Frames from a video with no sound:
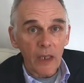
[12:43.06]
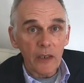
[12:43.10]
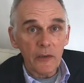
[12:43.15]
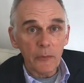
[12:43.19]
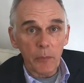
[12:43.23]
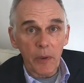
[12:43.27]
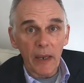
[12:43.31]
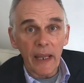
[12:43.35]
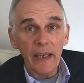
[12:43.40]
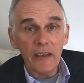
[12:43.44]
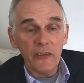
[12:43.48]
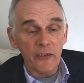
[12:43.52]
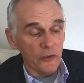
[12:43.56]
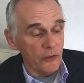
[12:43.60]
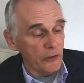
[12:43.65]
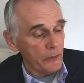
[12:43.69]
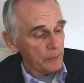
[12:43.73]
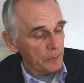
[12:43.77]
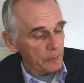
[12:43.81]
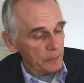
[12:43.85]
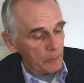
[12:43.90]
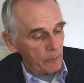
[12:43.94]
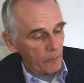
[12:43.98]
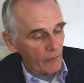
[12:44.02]
It's
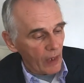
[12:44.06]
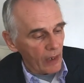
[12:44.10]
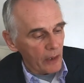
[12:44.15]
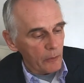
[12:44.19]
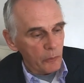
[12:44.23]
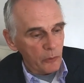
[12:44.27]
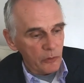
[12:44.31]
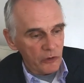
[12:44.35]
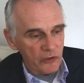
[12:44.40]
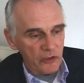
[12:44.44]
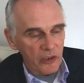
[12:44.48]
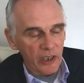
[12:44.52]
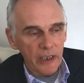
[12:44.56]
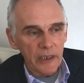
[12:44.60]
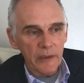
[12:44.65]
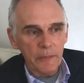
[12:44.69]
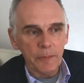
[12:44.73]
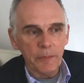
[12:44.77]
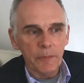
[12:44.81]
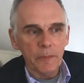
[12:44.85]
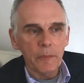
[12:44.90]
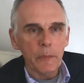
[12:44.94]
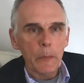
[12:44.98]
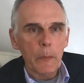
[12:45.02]
pleasant. I would
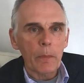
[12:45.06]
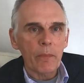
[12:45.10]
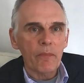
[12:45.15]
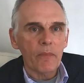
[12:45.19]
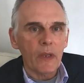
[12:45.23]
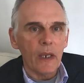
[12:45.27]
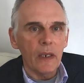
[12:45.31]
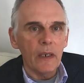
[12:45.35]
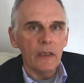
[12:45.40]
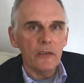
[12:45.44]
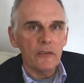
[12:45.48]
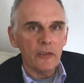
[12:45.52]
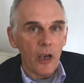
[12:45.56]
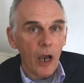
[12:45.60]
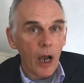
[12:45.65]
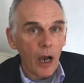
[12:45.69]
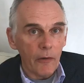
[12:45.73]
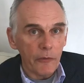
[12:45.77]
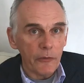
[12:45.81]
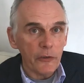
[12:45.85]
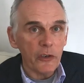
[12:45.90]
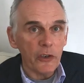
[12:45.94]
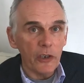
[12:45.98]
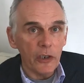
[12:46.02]
say it's
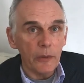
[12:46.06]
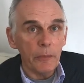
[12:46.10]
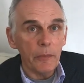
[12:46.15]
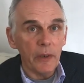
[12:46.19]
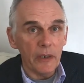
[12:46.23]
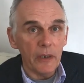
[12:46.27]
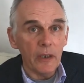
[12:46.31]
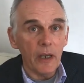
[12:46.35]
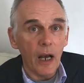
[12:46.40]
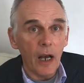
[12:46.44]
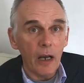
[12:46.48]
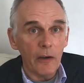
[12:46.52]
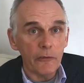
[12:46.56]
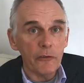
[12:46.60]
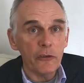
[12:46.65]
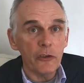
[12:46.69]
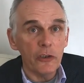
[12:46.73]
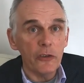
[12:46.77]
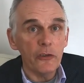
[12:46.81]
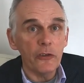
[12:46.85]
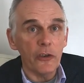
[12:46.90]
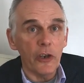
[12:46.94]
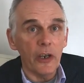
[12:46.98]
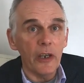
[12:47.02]
half cinnamon, half
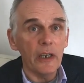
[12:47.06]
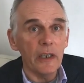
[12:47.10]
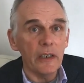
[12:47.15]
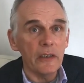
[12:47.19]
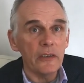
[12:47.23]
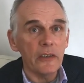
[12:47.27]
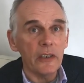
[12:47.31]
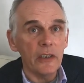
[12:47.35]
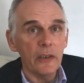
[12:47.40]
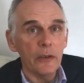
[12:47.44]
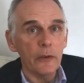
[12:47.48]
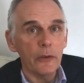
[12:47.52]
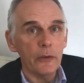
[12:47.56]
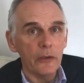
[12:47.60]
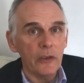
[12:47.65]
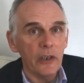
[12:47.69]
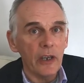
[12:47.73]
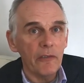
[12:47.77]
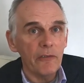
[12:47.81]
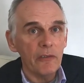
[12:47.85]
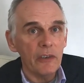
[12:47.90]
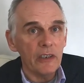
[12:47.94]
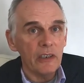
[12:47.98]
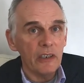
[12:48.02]
ginger. I'd say you can
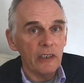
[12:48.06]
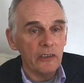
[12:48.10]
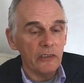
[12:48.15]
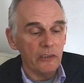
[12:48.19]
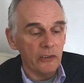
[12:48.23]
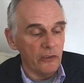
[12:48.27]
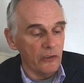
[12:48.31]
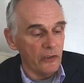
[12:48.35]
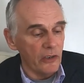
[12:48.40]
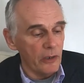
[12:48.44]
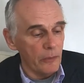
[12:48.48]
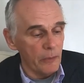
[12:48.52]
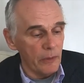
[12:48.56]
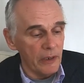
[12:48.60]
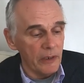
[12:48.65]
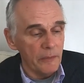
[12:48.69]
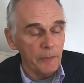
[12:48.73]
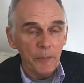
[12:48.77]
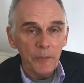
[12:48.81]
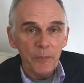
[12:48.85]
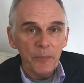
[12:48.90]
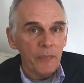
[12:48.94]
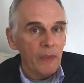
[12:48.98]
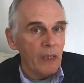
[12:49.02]
definitely taste the
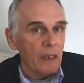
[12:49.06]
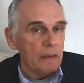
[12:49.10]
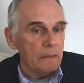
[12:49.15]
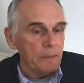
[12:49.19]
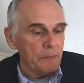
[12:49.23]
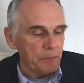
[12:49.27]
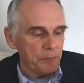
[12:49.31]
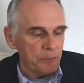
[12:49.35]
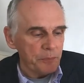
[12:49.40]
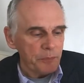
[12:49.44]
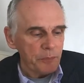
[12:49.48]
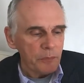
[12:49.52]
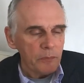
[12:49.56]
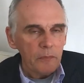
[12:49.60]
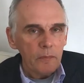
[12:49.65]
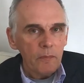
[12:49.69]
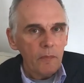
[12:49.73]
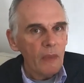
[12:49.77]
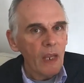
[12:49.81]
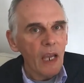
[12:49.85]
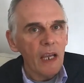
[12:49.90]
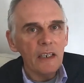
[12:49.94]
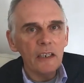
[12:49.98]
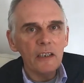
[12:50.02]
cinnamon.
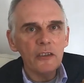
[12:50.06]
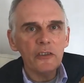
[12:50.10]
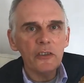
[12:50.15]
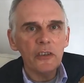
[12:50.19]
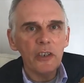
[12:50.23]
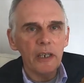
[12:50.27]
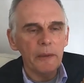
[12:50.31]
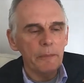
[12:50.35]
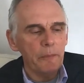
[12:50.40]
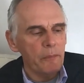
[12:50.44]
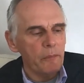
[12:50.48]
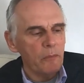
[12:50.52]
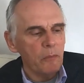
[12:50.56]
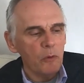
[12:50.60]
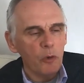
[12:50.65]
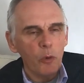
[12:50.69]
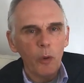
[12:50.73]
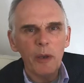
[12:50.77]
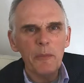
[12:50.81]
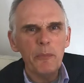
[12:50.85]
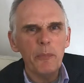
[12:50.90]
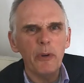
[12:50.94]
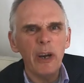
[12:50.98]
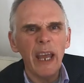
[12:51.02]
And it's
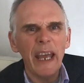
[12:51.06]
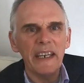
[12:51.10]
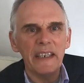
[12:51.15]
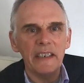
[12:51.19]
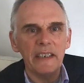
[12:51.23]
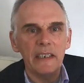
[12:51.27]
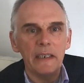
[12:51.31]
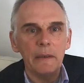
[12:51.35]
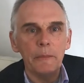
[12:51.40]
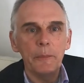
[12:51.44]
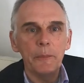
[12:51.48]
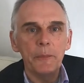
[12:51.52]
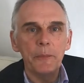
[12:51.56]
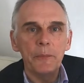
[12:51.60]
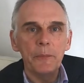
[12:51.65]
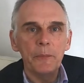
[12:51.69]
quite bready.